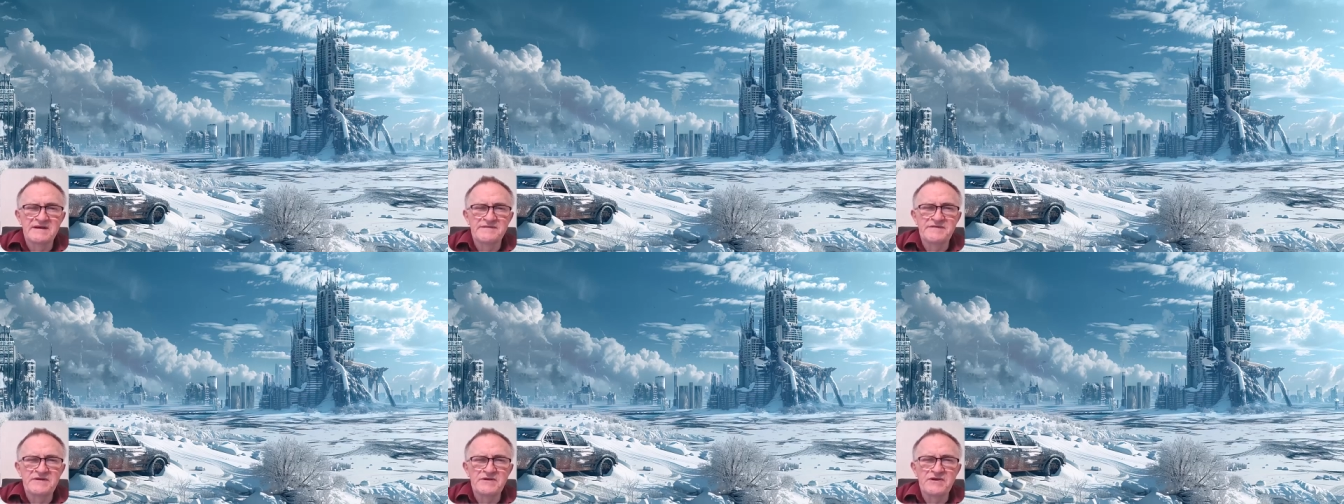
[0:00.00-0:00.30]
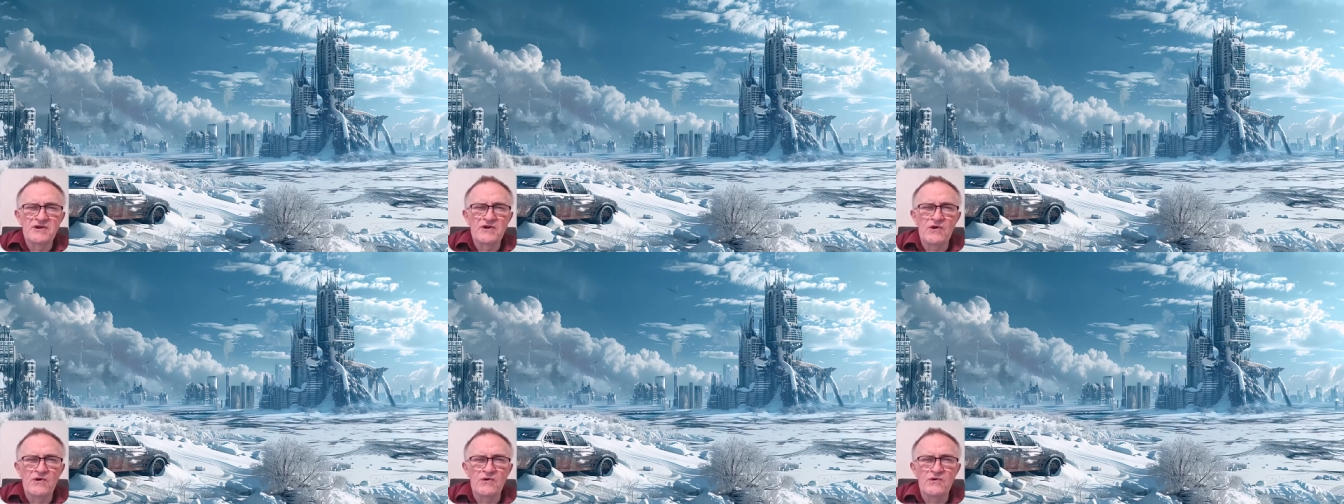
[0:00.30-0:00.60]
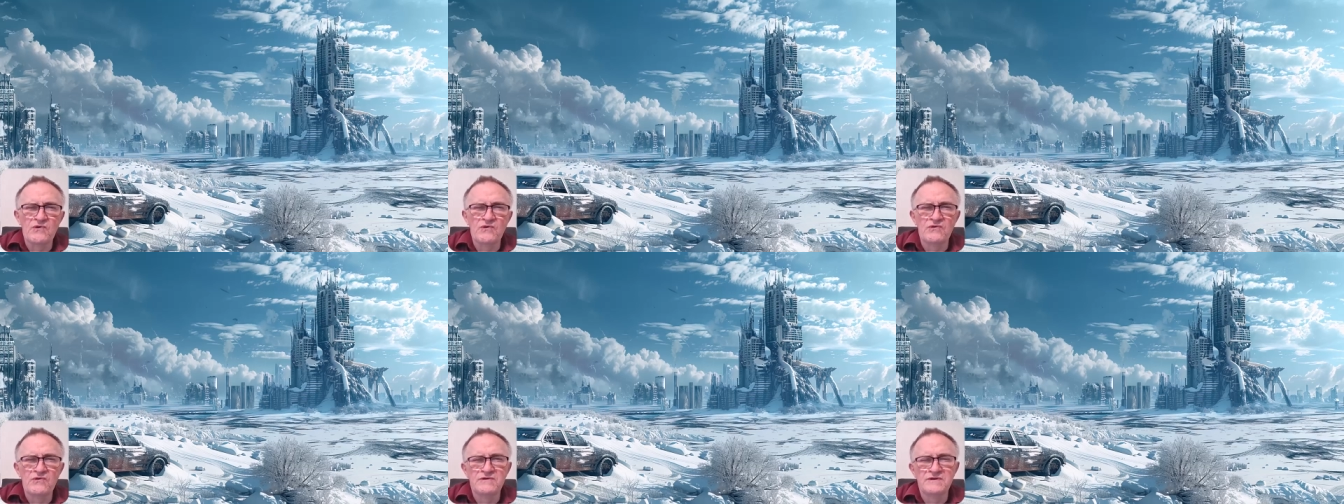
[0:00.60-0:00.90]
very
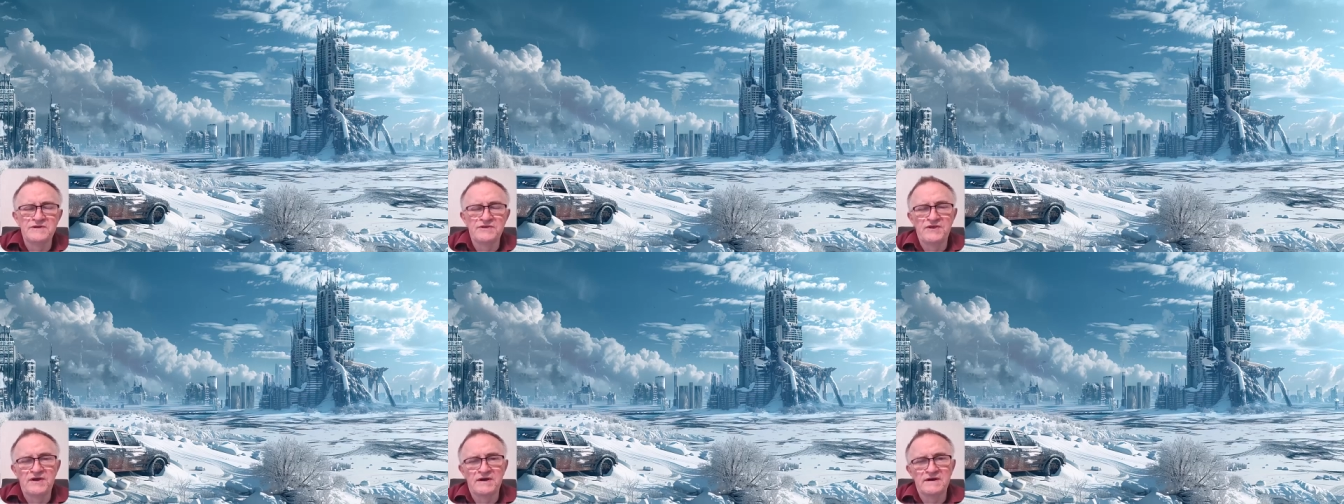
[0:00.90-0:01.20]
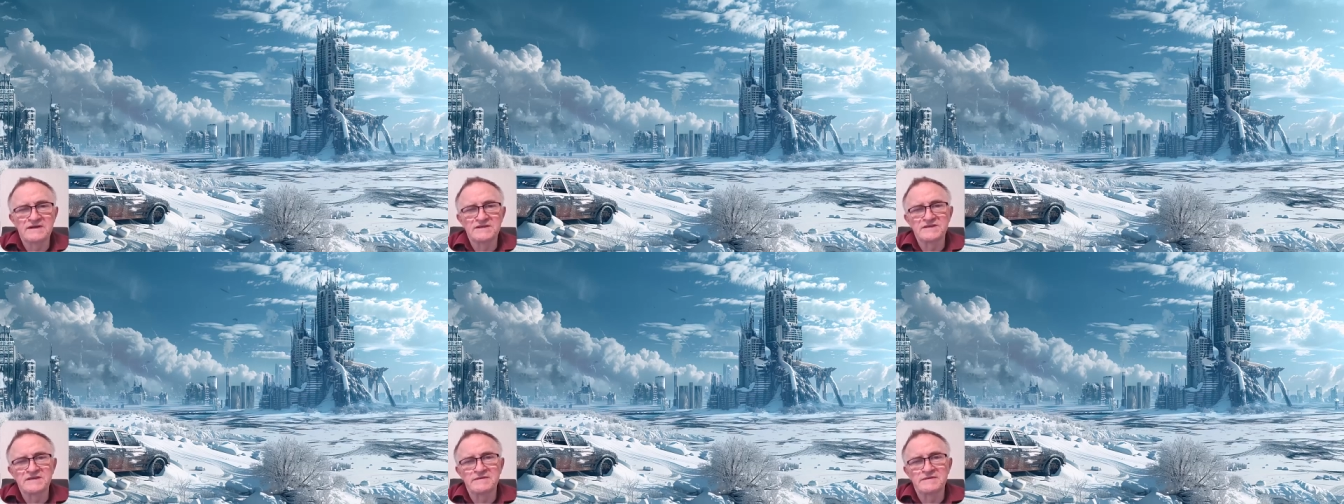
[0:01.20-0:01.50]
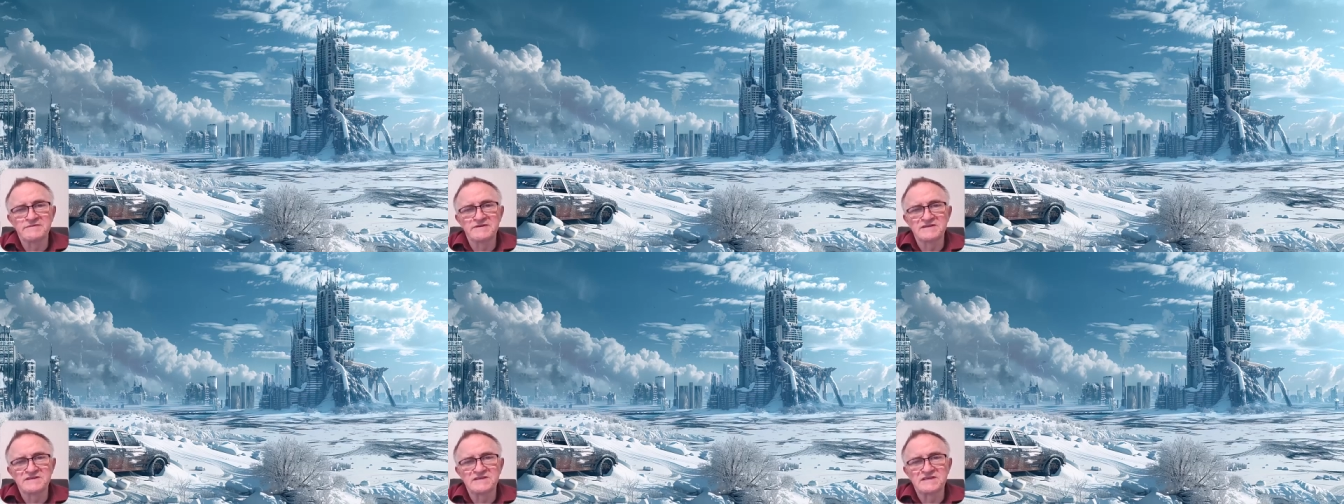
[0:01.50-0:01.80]
cold
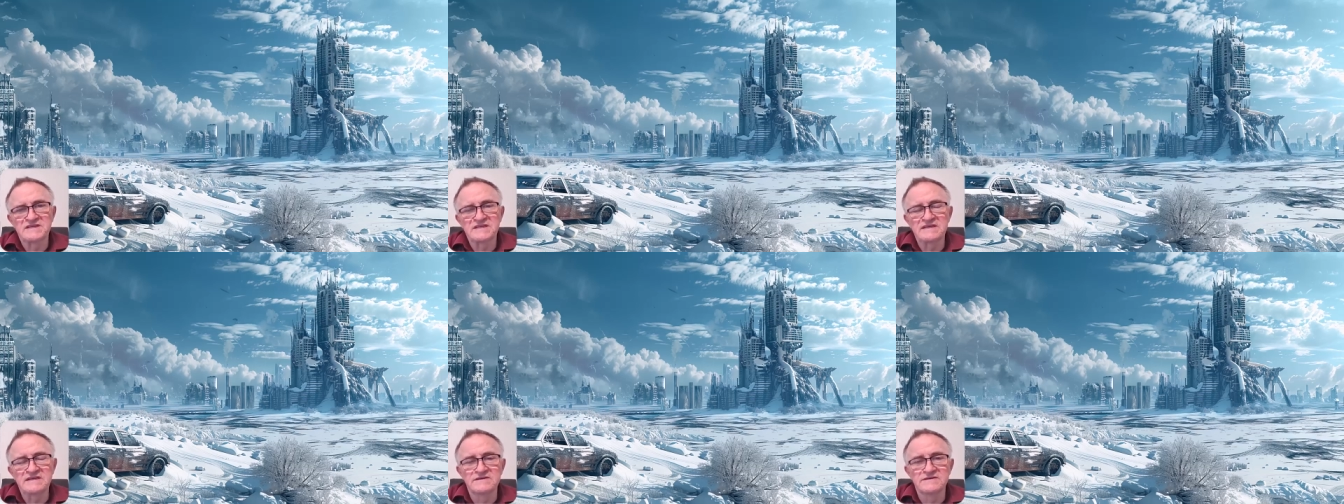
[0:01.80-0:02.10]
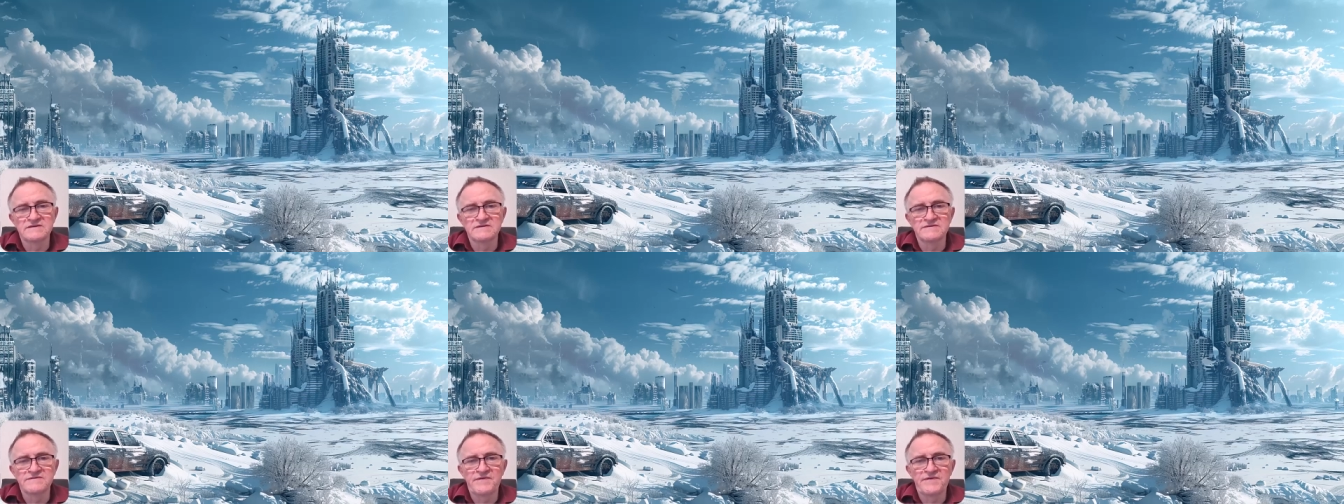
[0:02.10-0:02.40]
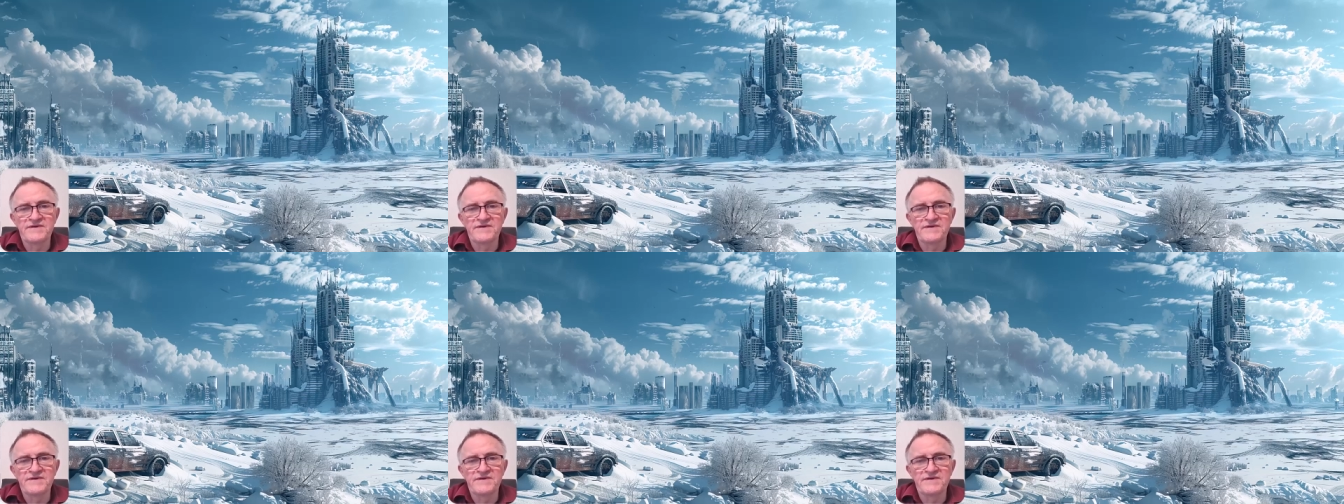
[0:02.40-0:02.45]
summerless year